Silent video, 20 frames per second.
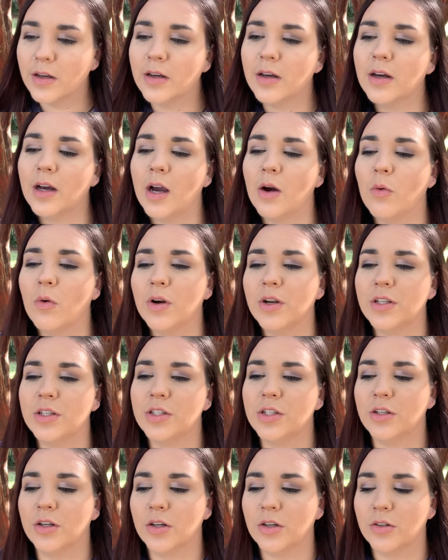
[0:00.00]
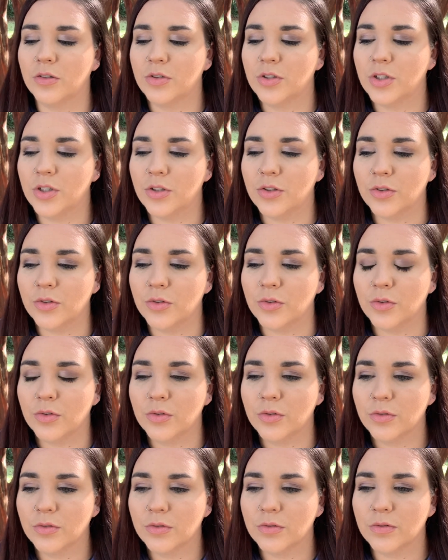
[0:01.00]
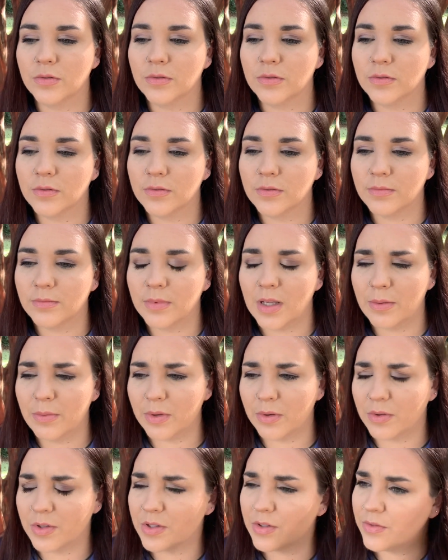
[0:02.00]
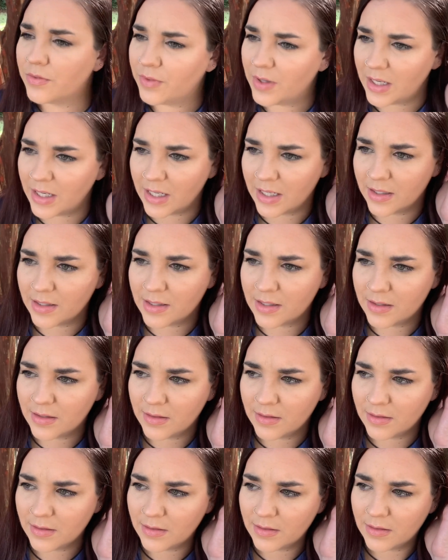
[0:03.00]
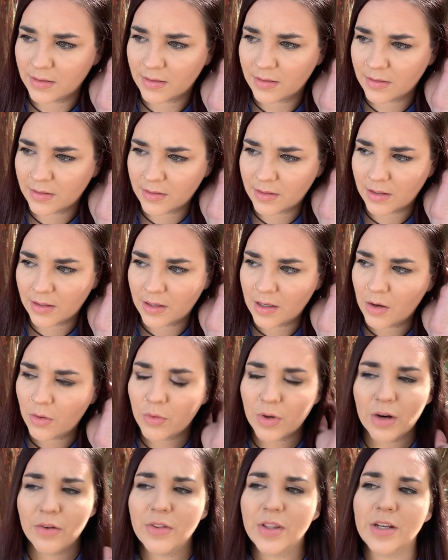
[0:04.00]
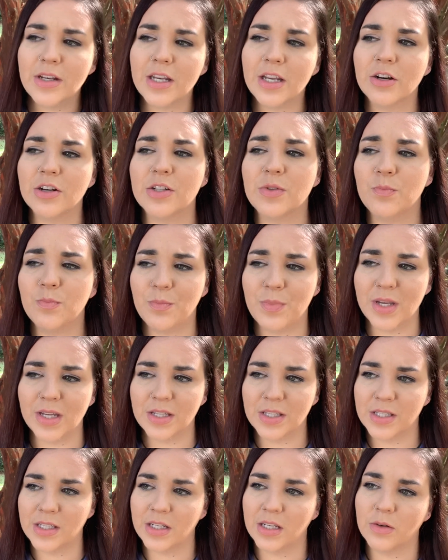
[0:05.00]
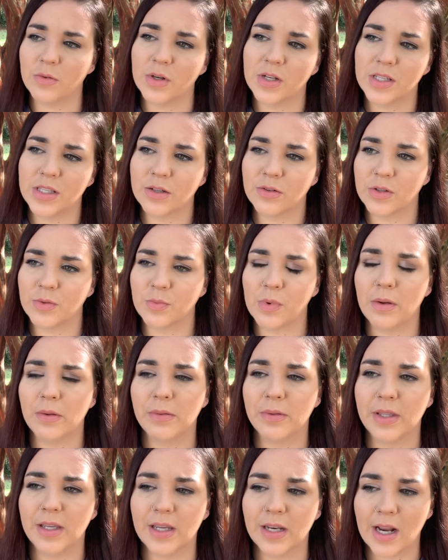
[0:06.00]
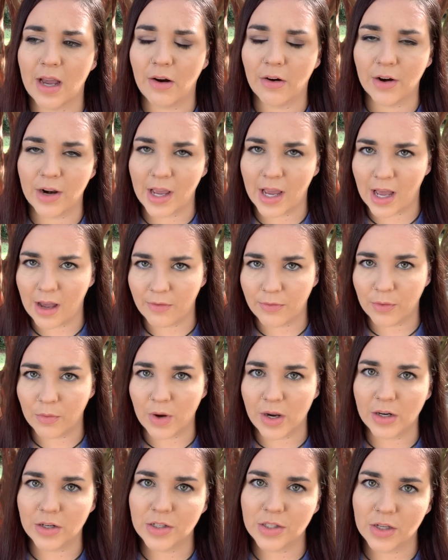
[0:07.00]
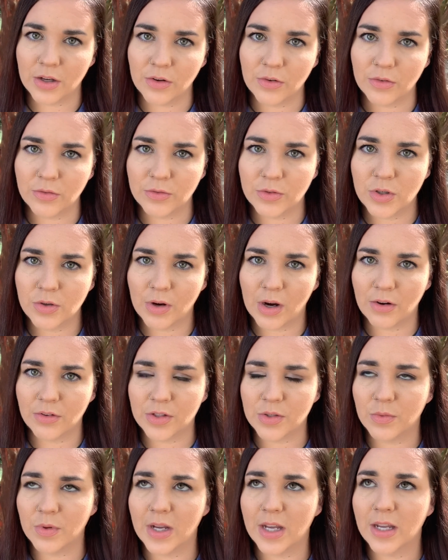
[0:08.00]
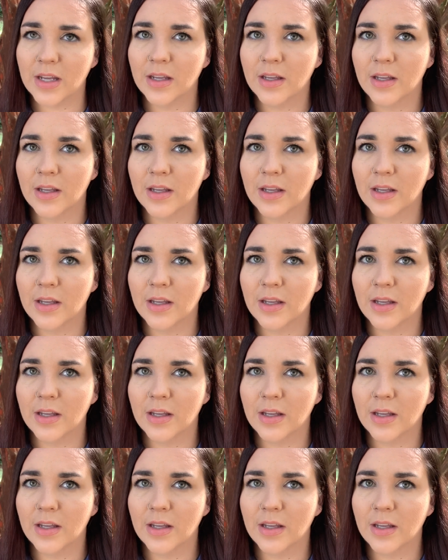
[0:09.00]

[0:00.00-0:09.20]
I wanted to go to maybe it was Phoenix whatever the nearest big city was that was probably like an hour and a half away or so, two hours away.